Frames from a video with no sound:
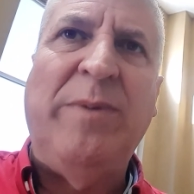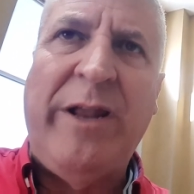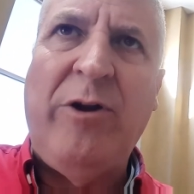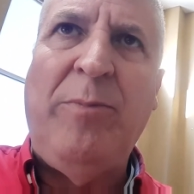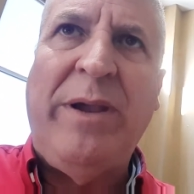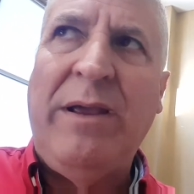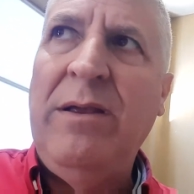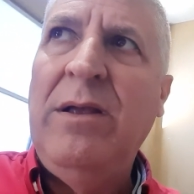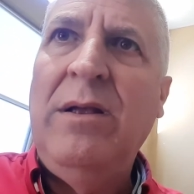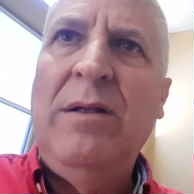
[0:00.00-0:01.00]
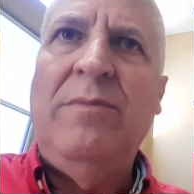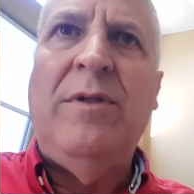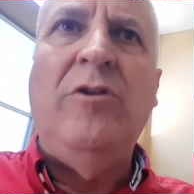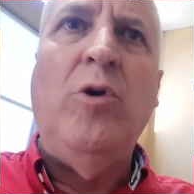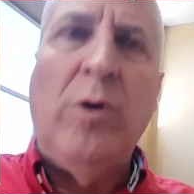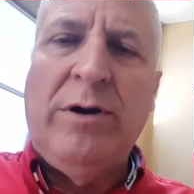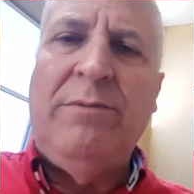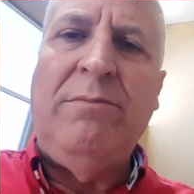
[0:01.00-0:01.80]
but it'll be the newer